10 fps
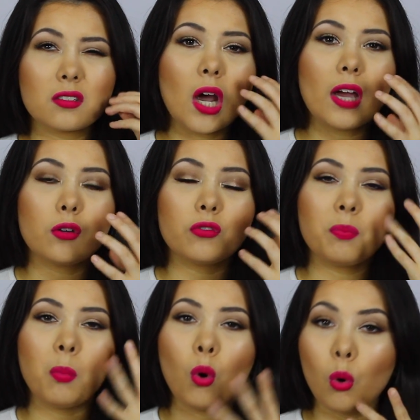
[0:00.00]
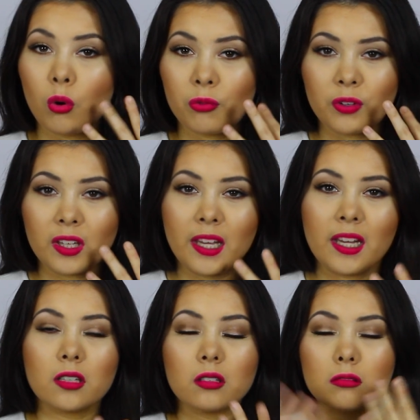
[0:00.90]
kind of pore
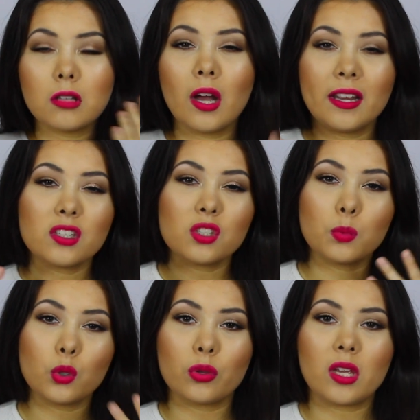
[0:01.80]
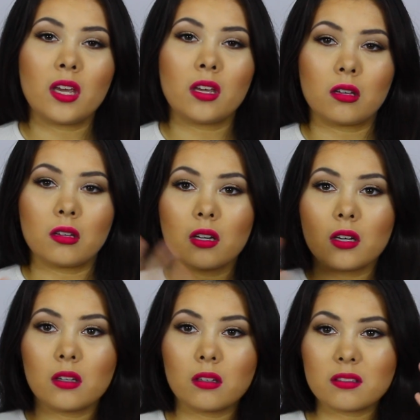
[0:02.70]
filling, line smoothing,
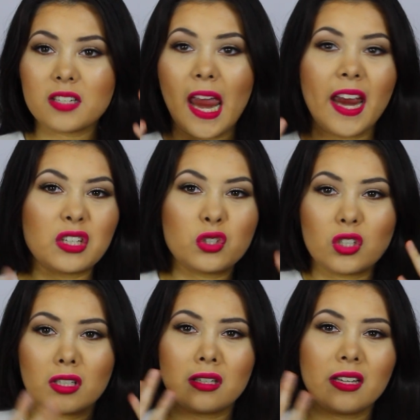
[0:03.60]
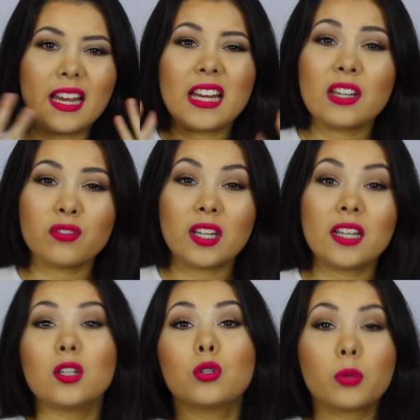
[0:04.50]
texture
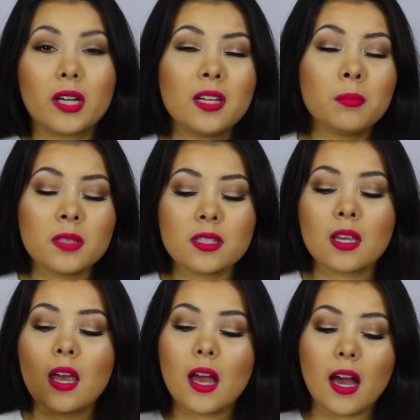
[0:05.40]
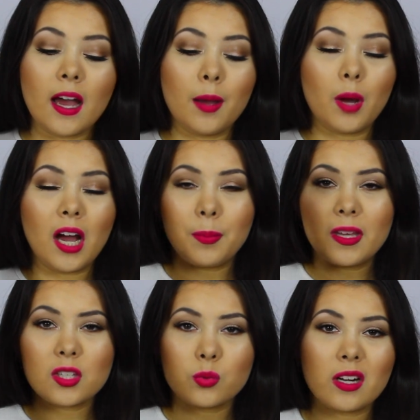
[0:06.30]
evening creams. Um, I
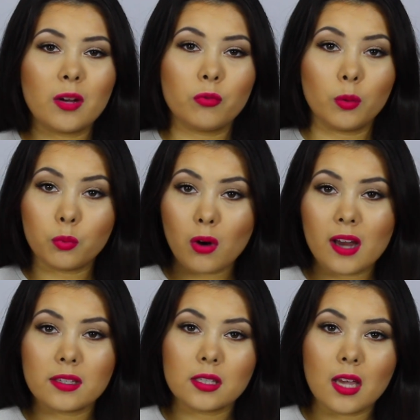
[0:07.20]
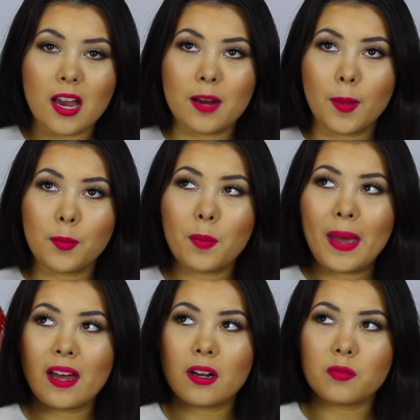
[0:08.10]
picked this one up from Priceline maybe
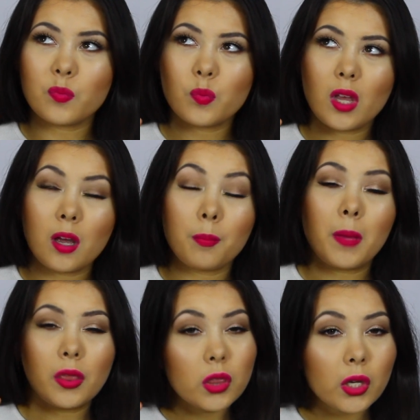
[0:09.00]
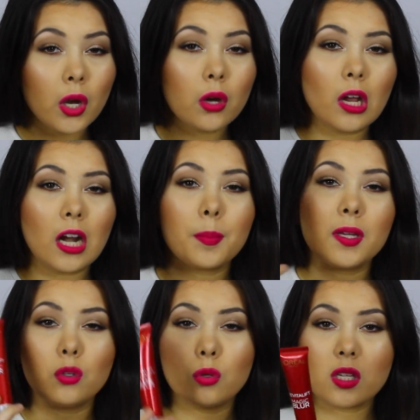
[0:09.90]
about a month ago and I've
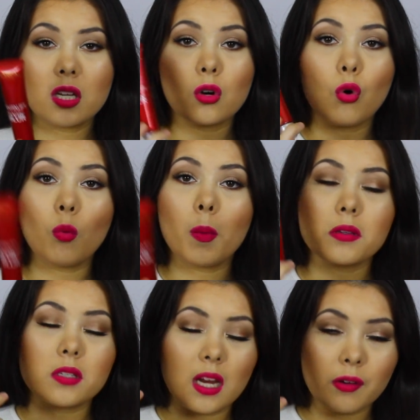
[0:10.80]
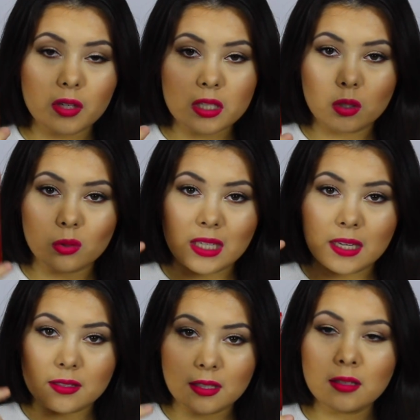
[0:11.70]
been using it almost every single
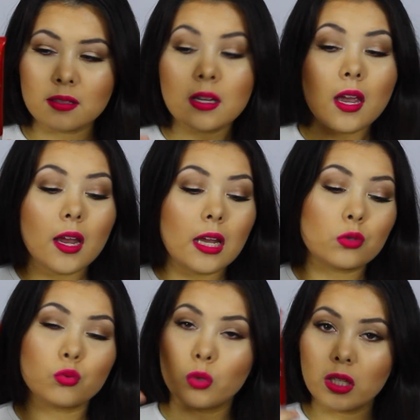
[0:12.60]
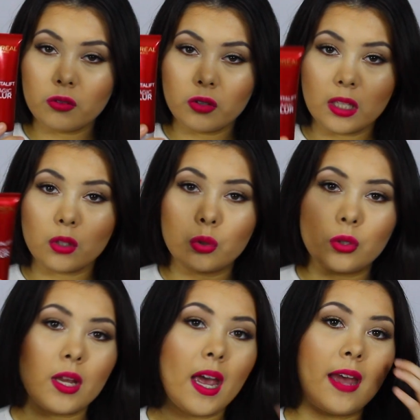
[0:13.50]
day since. It's really, really
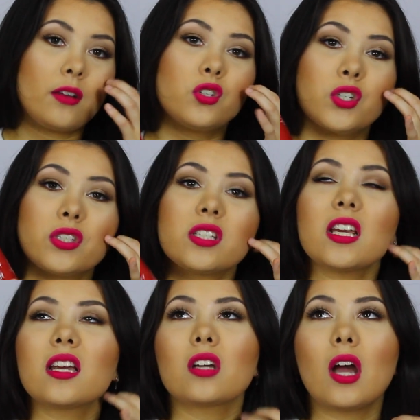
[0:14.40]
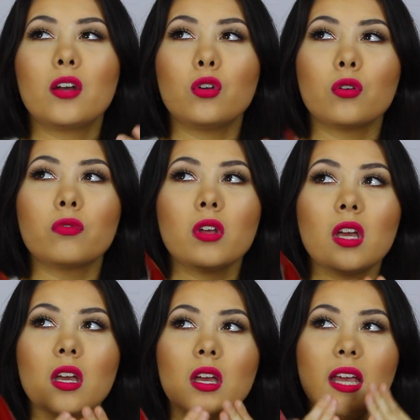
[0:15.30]
good at just kind of
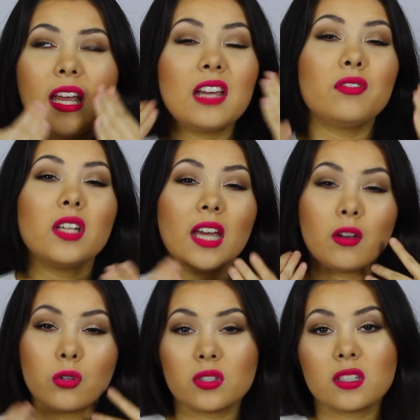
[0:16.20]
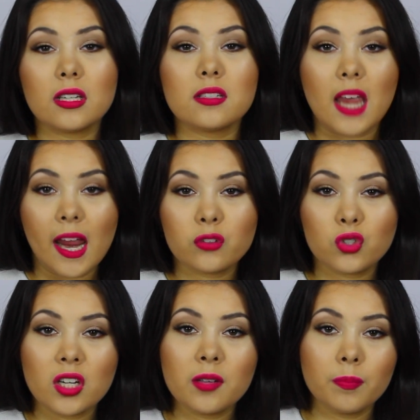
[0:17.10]
evening out your skin
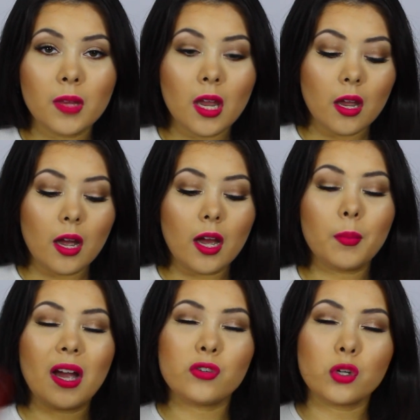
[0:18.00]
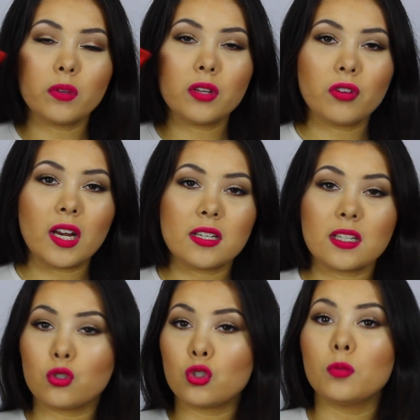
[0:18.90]
texture. Um, I don't really find it
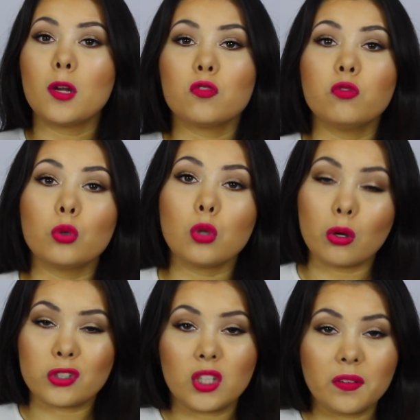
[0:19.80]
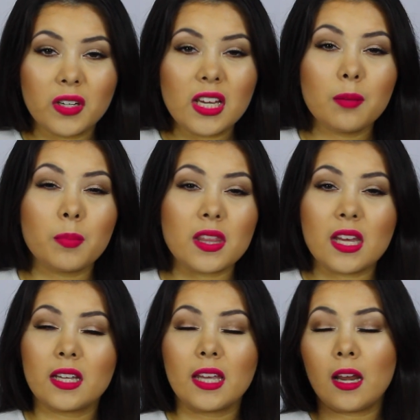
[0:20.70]
does too much for longevity, but
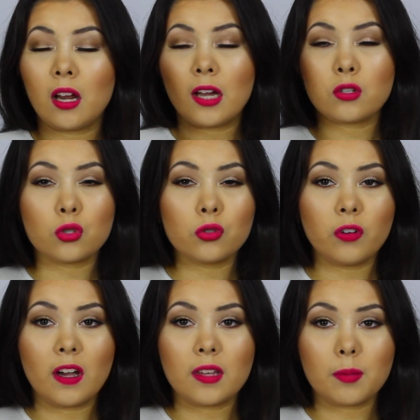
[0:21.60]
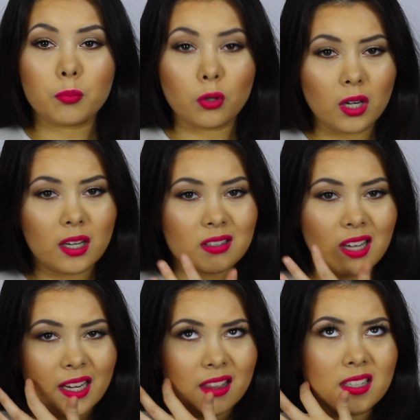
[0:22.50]
then again, I do find that products
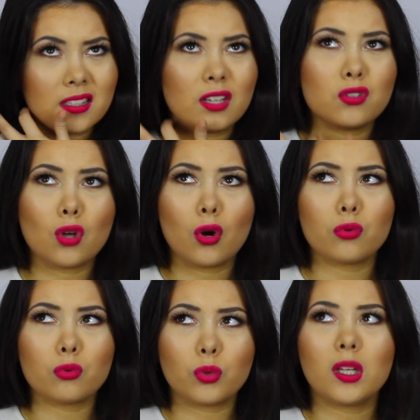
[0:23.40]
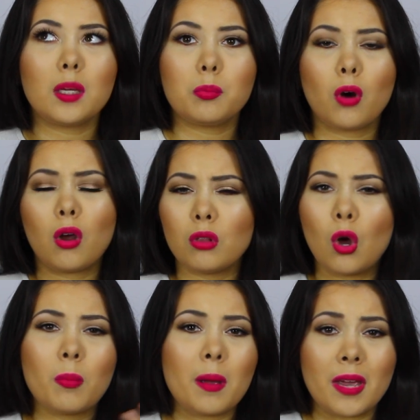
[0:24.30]
like this, they don't really
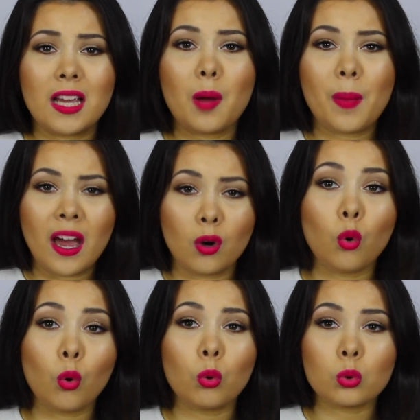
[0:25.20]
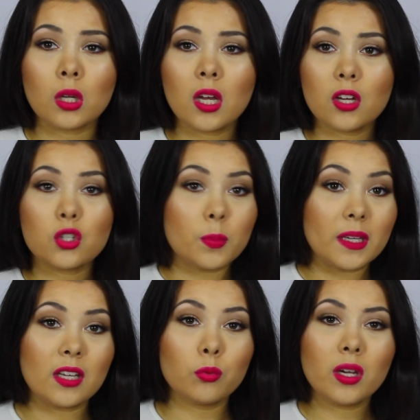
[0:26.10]
prolong my makeup at all to
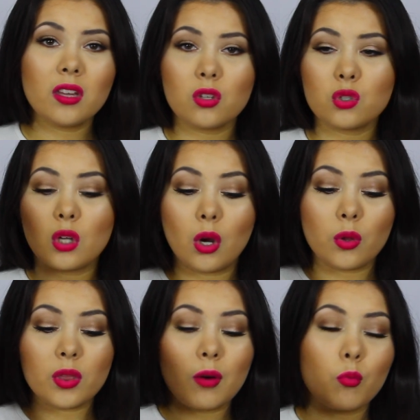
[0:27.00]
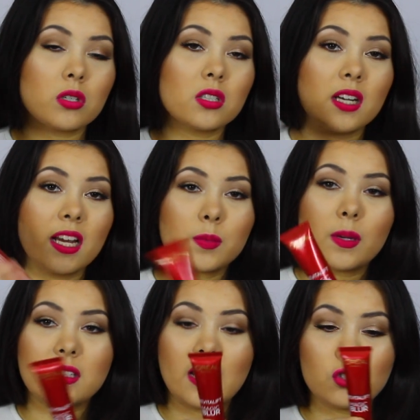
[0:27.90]
begin with, so that wasn't an
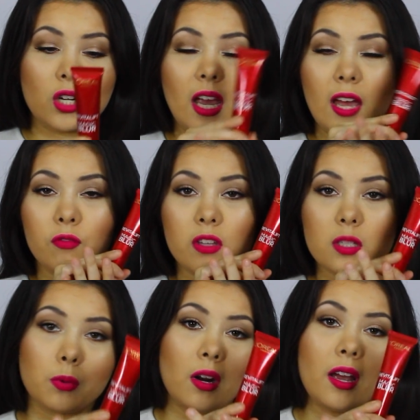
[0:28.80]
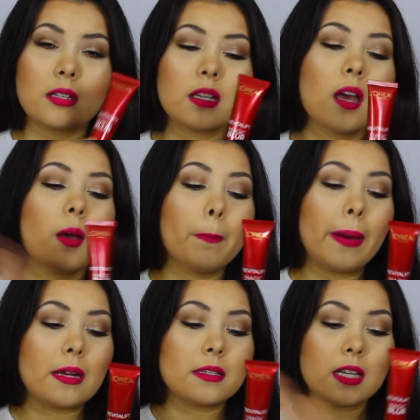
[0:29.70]
expectation I had for product,
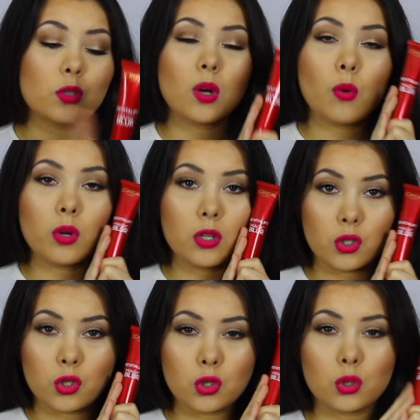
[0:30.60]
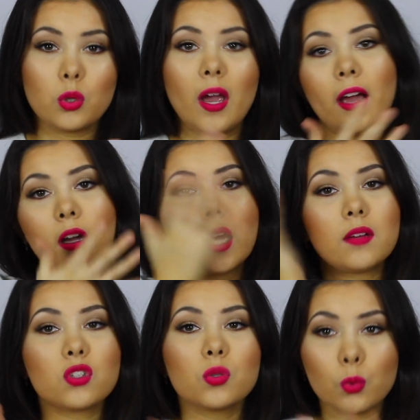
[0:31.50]
but it does what I want it to do at kind
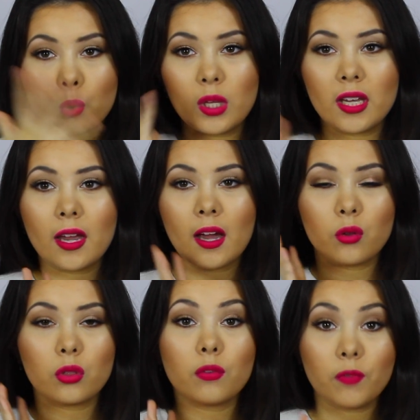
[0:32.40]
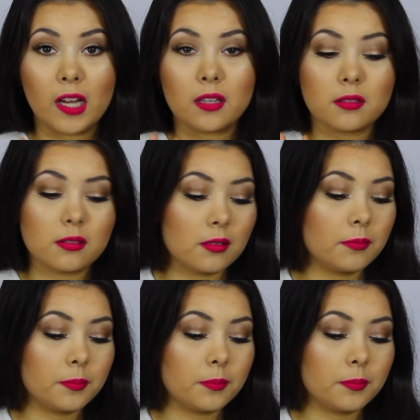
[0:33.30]
of smoothing out the face.